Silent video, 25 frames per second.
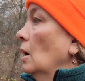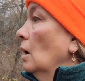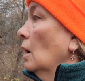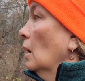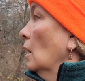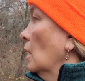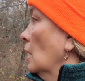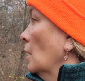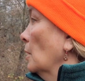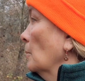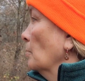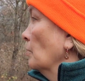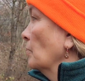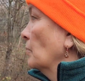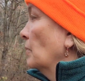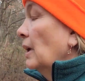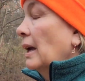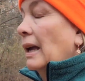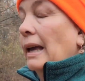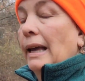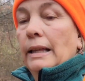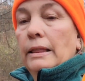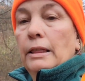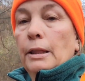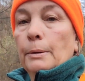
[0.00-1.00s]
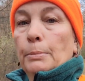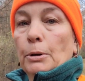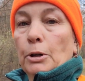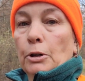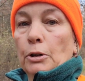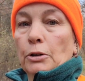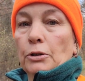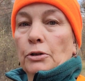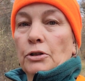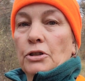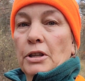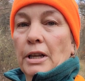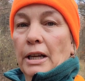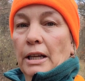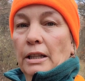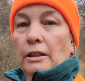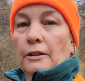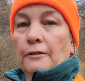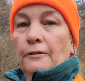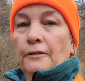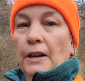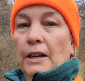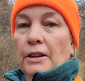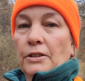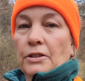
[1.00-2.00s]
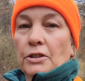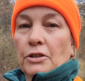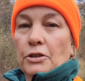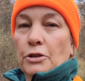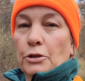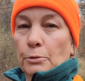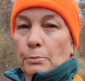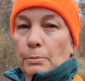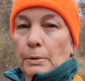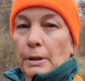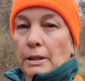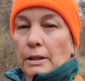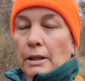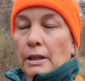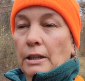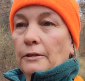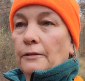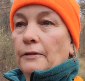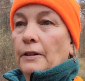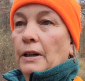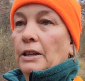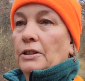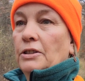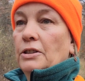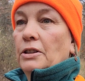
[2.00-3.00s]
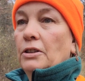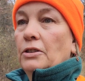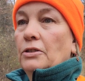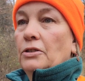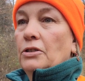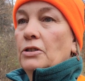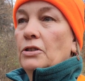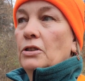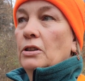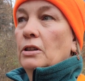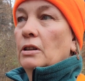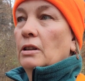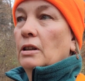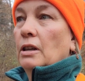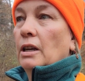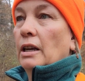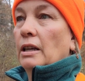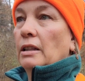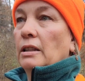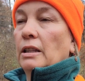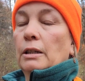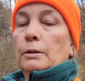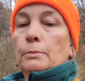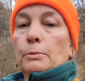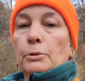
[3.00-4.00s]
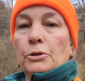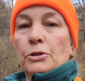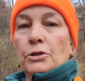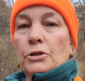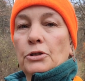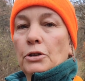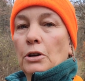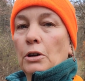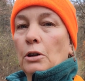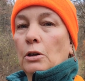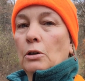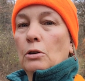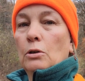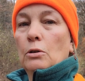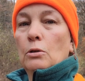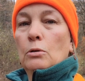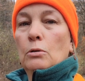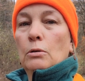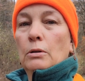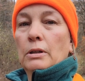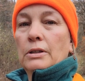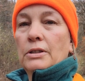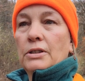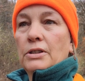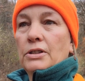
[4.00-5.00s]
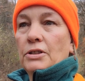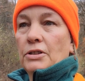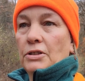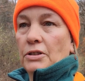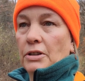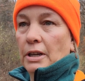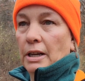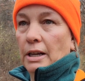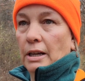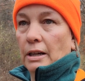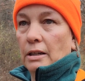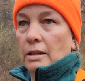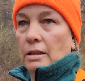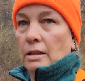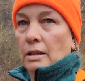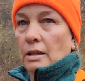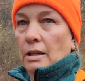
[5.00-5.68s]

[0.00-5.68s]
Um, they ate the birds, they ate the pheasants, the ringneck pheasants, and they were so sick.